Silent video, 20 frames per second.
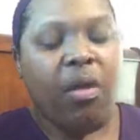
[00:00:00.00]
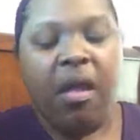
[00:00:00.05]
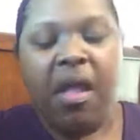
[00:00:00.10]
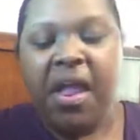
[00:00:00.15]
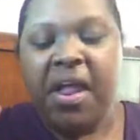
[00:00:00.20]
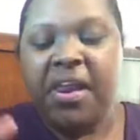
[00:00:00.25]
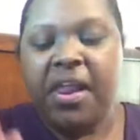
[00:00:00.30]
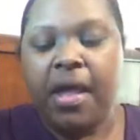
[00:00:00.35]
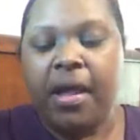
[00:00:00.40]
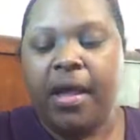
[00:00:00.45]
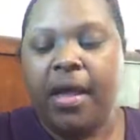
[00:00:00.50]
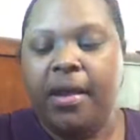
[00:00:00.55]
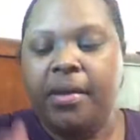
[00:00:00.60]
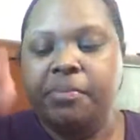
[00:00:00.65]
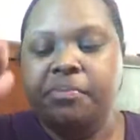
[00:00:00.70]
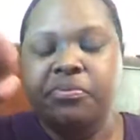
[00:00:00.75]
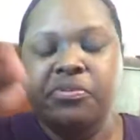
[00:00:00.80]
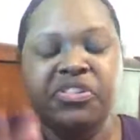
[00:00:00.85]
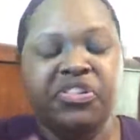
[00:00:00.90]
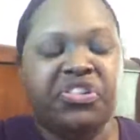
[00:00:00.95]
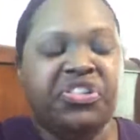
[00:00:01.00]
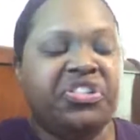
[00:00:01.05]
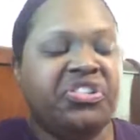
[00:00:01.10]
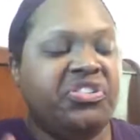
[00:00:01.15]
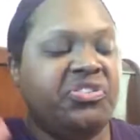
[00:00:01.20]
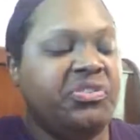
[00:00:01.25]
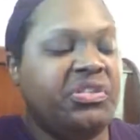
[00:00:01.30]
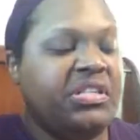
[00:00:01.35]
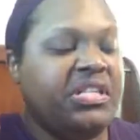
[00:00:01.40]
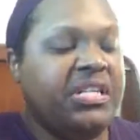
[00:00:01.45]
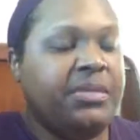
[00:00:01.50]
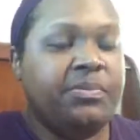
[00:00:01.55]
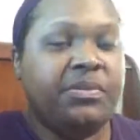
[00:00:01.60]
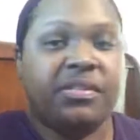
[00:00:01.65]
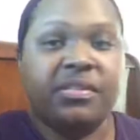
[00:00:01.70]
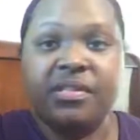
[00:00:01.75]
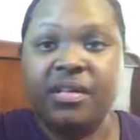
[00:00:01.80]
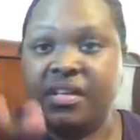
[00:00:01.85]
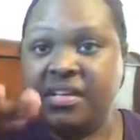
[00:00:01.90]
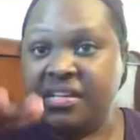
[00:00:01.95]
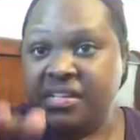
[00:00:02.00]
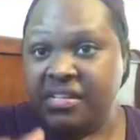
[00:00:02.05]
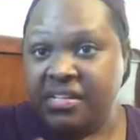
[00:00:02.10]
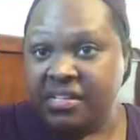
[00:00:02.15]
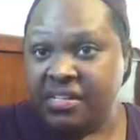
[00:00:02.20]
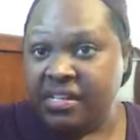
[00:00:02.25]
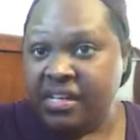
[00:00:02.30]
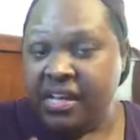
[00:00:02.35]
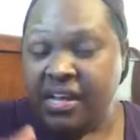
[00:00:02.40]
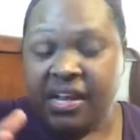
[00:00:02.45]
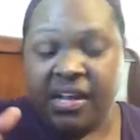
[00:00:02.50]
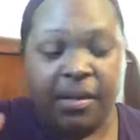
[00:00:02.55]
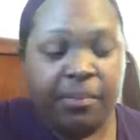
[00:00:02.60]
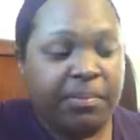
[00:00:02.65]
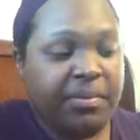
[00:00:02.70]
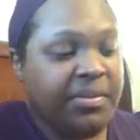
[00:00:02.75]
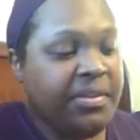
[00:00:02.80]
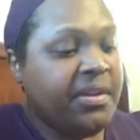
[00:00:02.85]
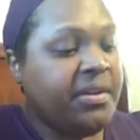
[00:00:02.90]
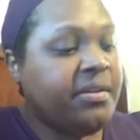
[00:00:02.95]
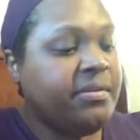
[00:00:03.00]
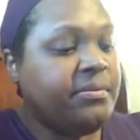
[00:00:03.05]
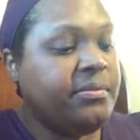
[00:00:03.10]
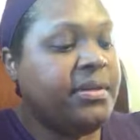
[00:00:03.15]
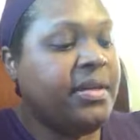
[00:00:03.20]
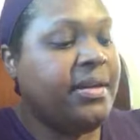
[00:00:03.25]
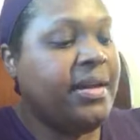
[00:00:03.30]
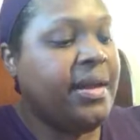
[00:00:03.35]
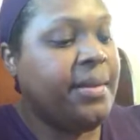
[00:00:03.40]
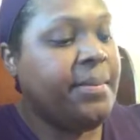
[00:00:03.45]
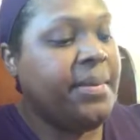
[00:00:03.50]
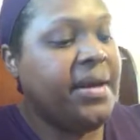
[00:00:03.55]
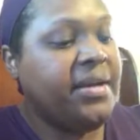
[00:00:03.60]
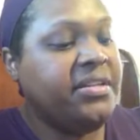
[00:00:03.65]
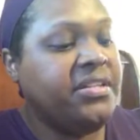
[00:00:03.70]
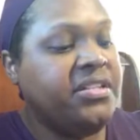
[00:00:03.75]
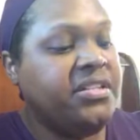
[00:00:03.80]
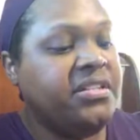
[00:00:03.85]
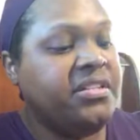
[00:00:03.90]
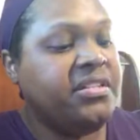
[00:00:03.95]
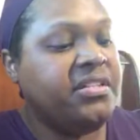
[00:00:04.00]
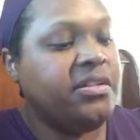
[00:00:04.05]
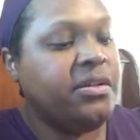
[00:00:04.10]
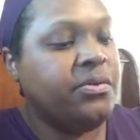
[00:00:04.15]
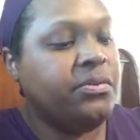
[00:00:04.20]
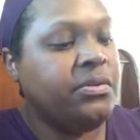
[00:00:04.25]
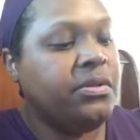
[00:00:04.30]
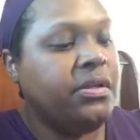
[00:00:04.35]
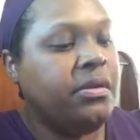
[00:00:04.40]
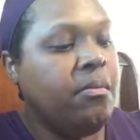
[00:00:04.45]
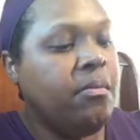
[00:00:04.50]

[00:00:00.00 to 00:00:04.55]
And I kind of push it so it keeps sucking the egg up in there. I like mine good and soaked.